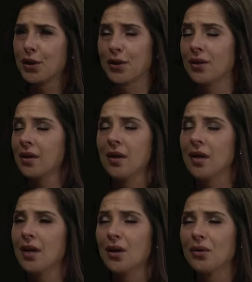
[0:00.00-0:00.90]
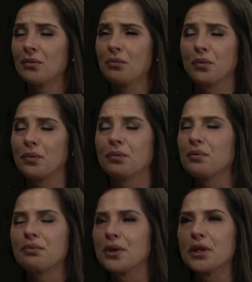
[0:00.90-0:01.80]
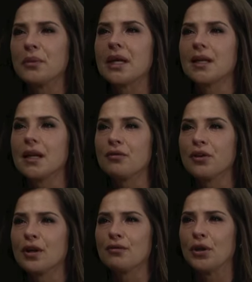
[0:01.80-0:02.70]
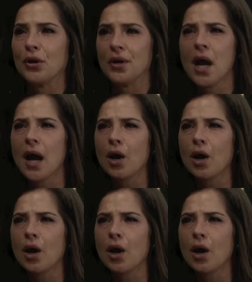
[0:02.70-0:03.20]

You, what do you mean? If you, if you don't